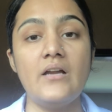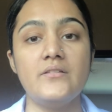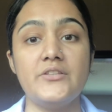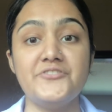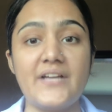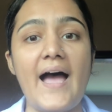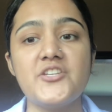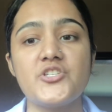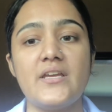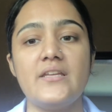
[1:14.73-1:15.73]
The
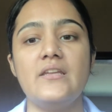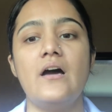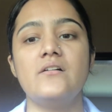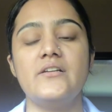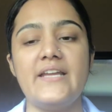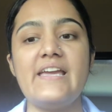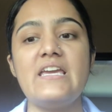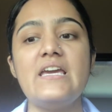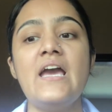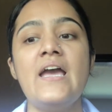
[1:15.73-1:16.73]
rash in
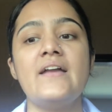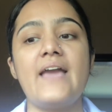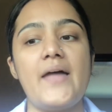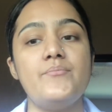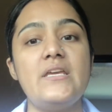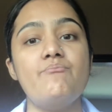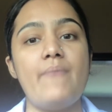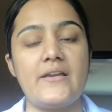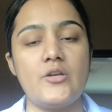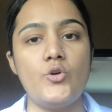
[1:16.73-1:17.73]
dengue can be
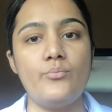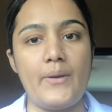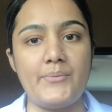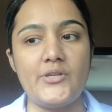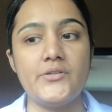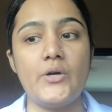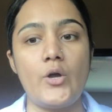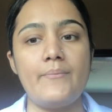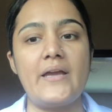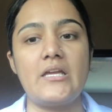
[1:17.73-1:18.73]
maculopapillar or
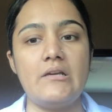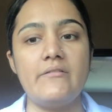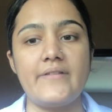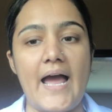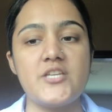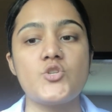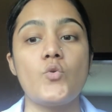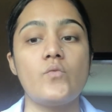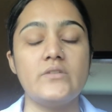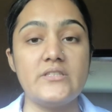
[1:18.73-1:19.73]
macular rash
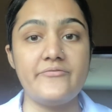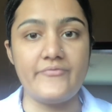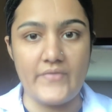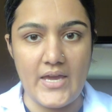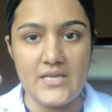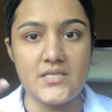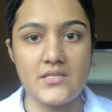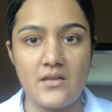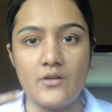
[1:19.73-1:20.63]
over the face,